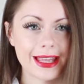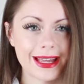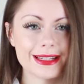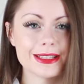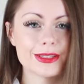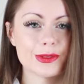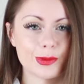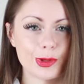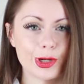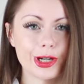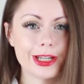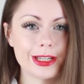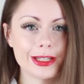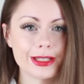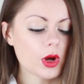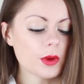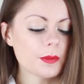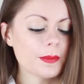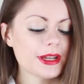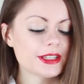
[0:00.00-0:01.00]
That's why.
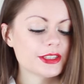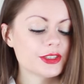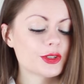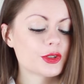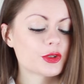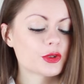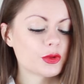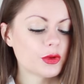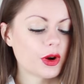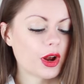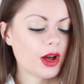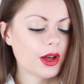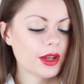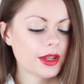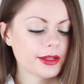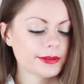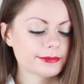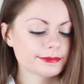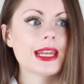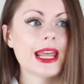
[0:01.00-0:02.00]
What makes you cry?
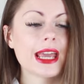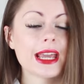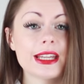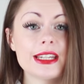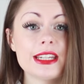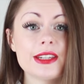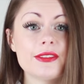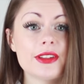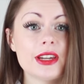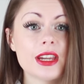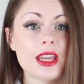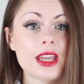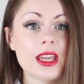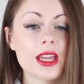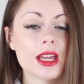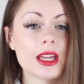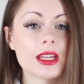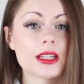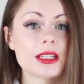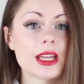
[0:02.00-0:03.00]

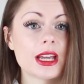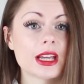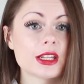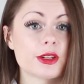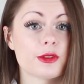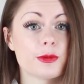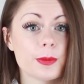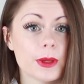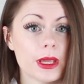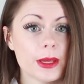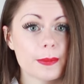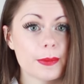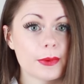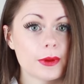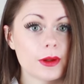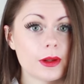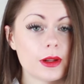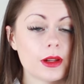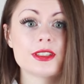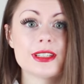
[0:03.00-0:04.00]
Negativity and negative
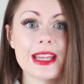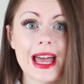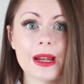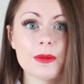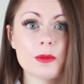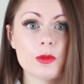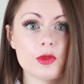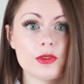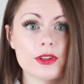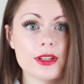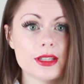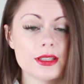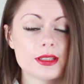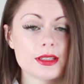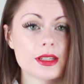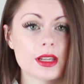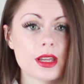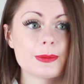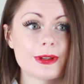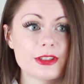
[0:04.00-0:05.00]
people. Sad movies.
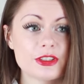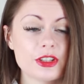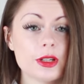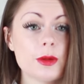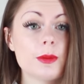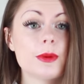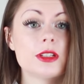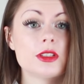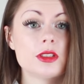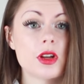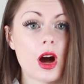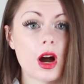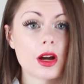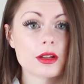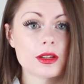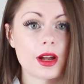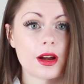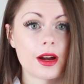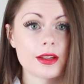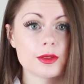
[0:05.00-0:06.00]
Especially when
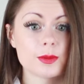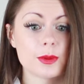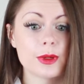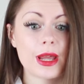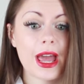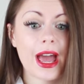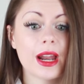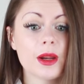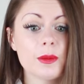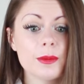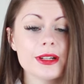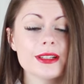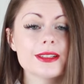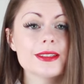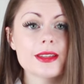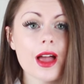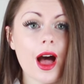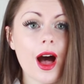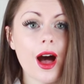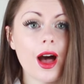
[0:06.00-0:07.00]
dog dies. When
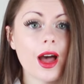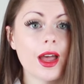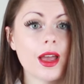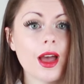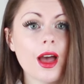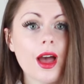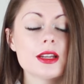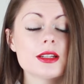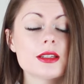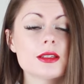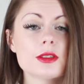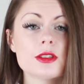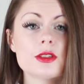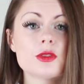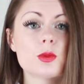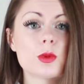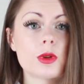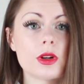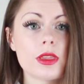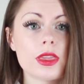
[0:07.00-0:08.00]
animals die,
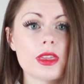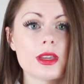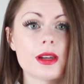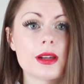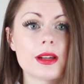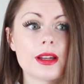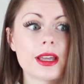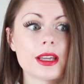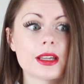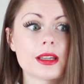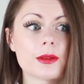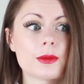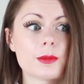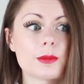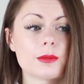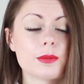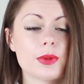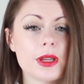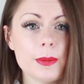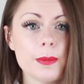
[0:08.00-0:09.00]
it's worse than like
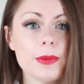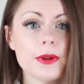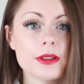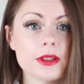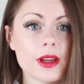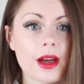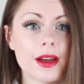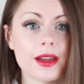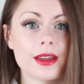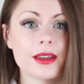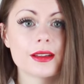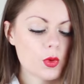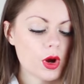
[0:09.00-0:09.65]
people dying.